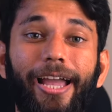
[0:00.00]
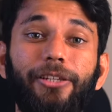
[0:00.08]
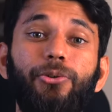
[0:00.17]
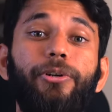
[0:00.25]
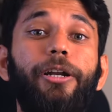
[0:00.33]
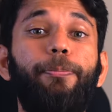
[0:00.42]
and
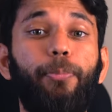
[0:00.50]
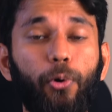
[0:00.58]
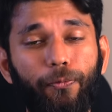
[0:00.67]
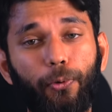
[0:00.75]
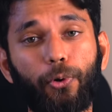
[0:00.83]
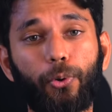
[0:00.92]
you get
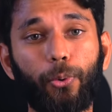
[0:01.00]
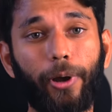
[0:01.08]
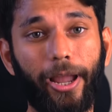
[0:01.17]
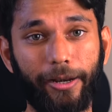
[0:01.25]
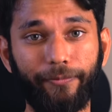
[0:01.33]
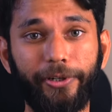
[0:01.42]
pro photo
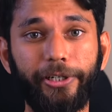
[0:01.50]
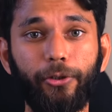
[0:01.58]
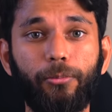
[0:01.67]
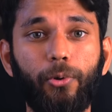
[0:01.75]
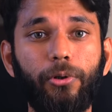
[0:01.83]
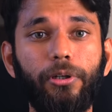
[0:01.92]
and video
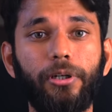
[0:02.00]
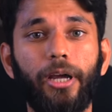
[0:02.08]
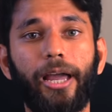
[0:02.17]
mode.